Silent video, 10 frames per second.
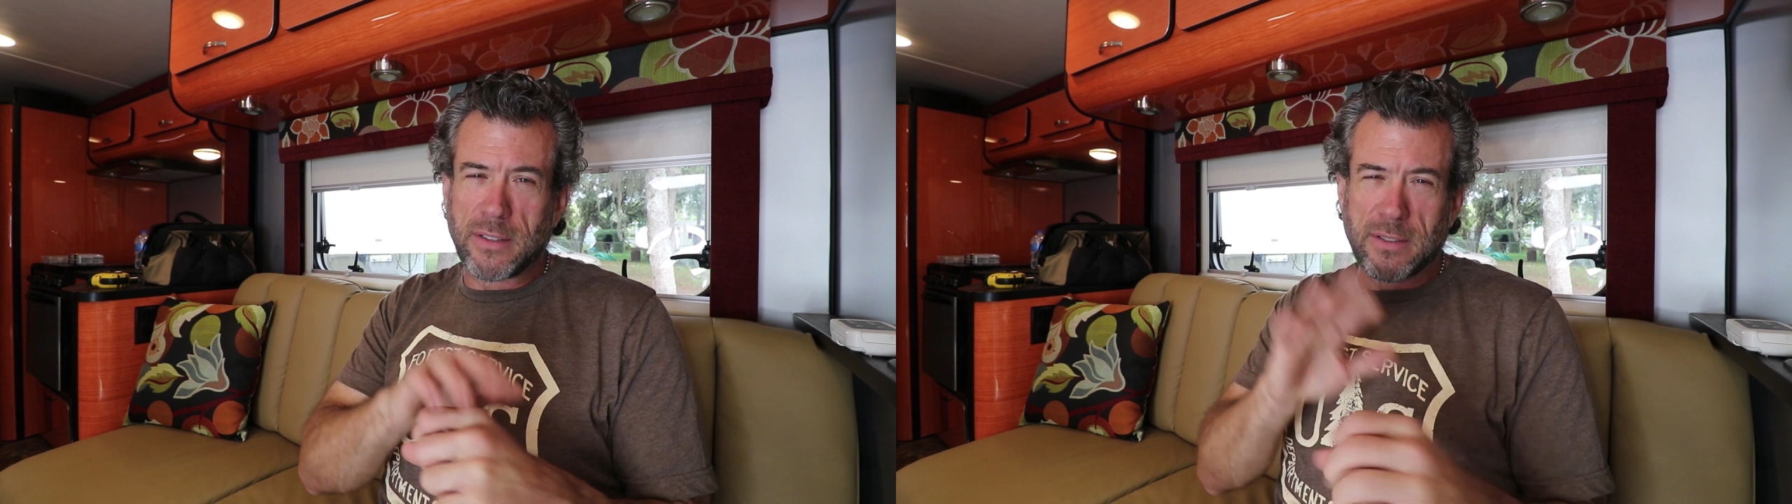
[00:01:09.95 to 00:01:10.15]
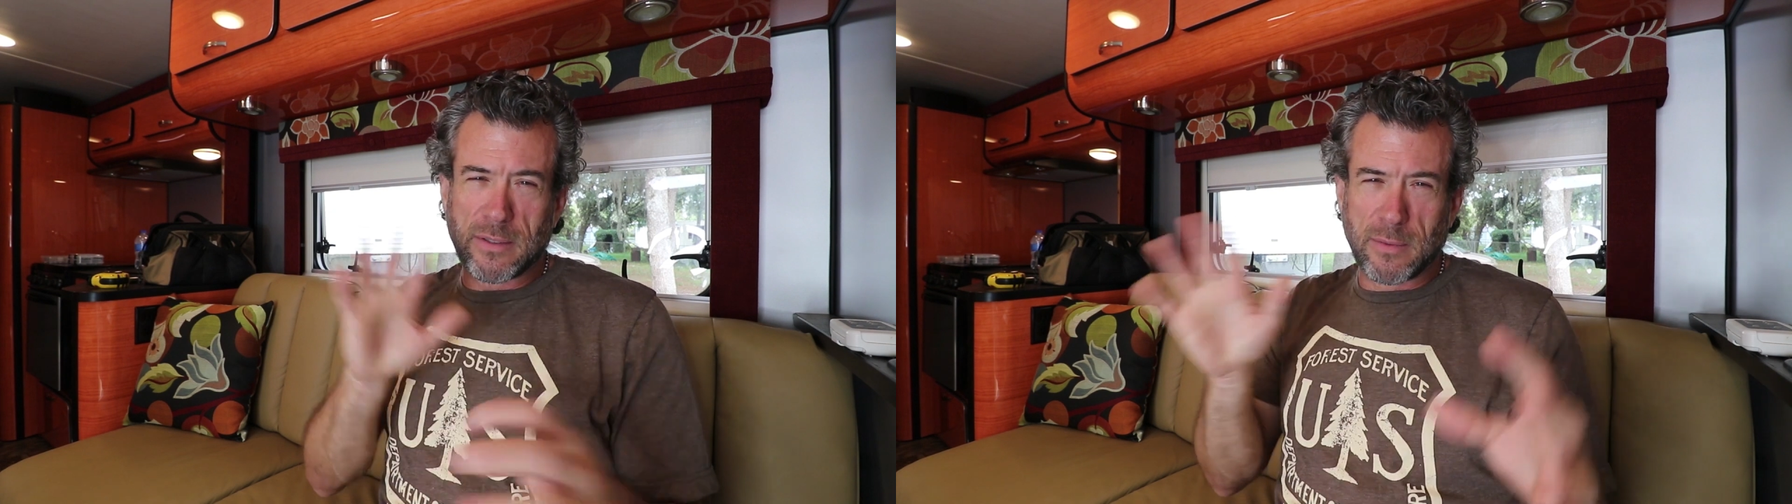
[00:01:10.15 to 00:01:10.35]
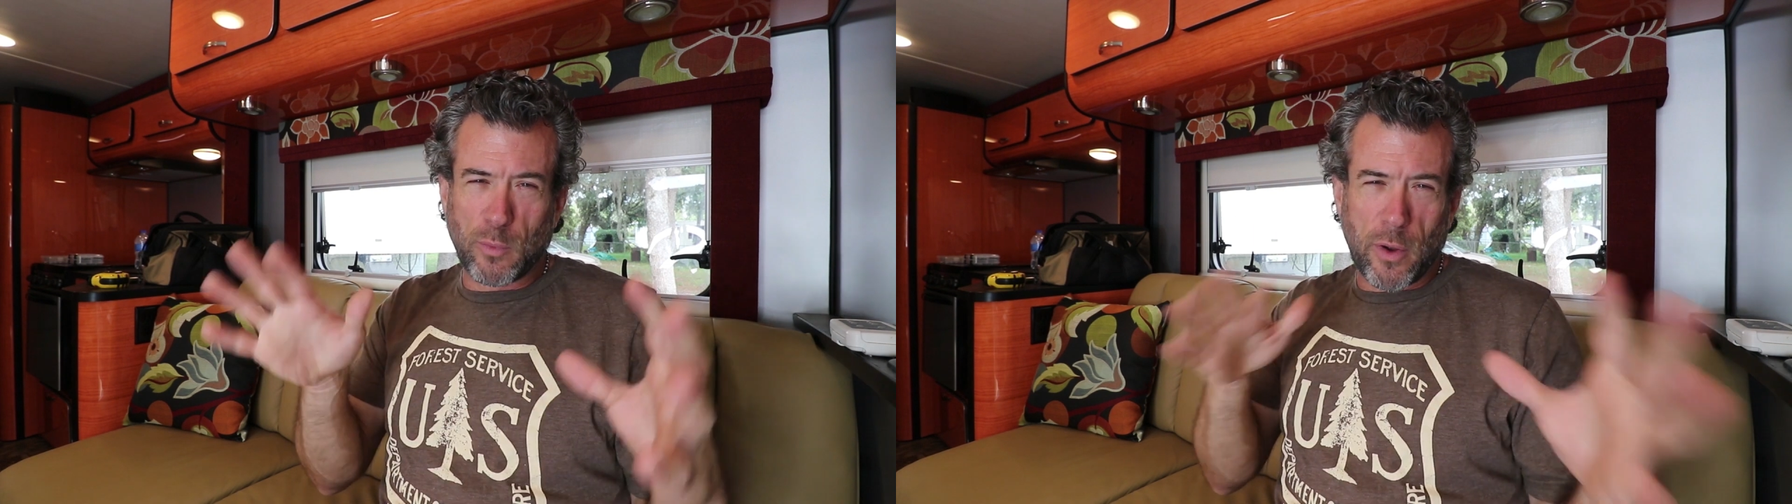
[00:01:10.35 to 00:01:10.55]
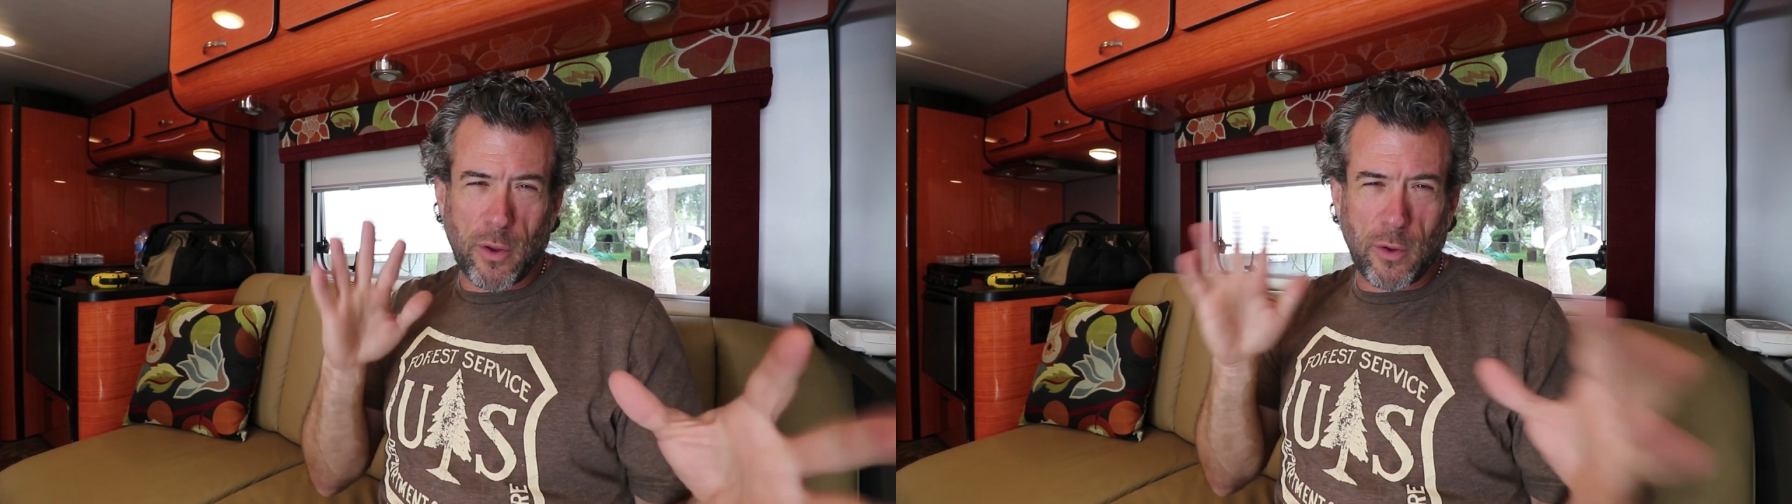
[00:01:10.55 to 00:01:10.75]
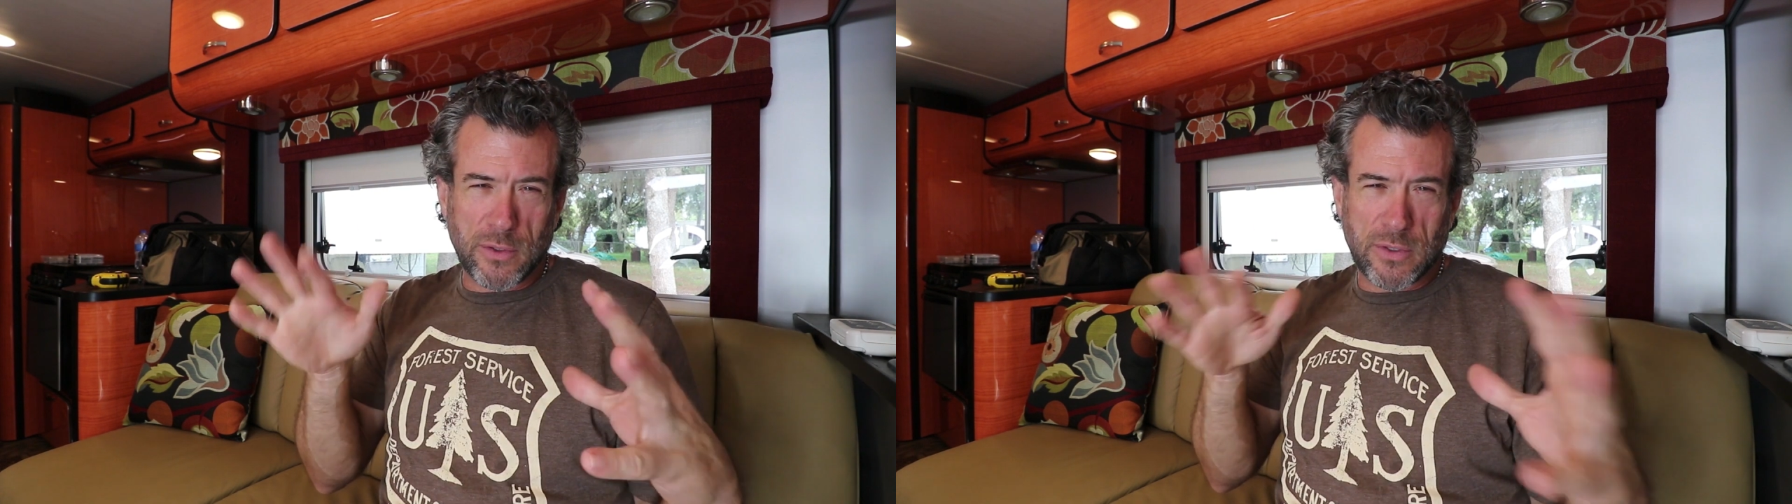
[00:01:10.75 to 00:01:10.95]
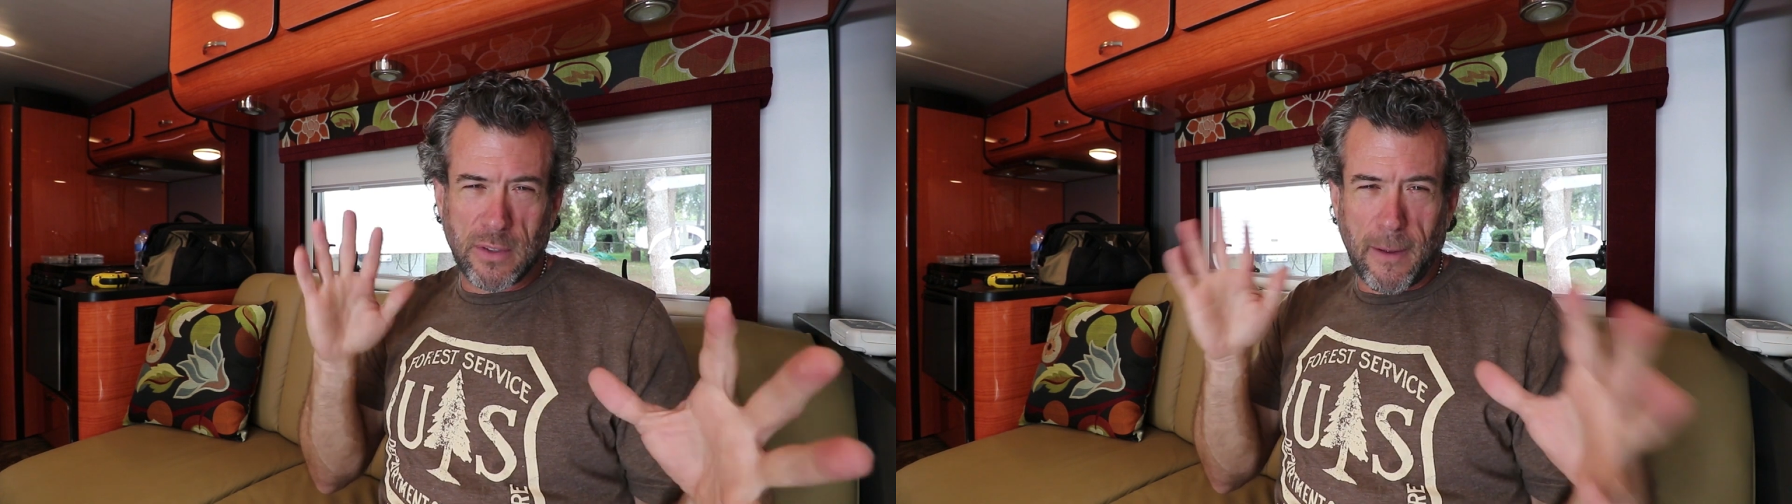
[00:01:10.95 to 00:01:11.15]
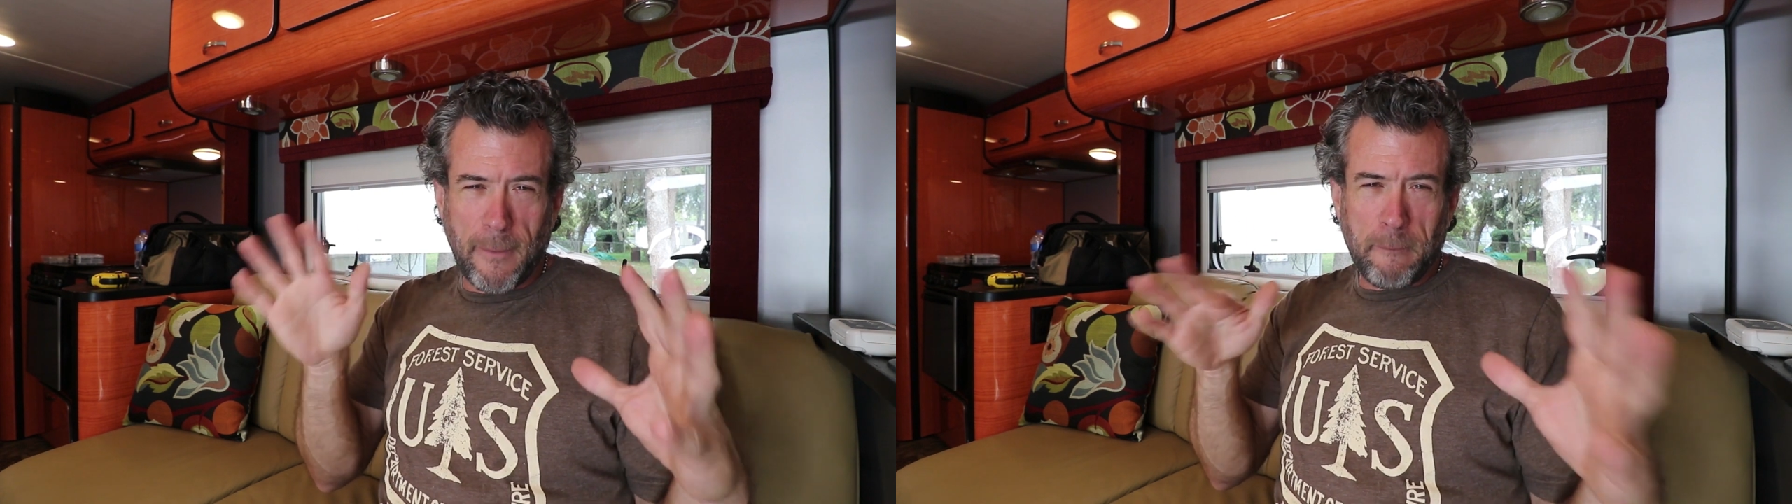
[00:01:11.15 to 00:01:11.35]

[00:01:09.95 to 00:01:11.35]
it's one of those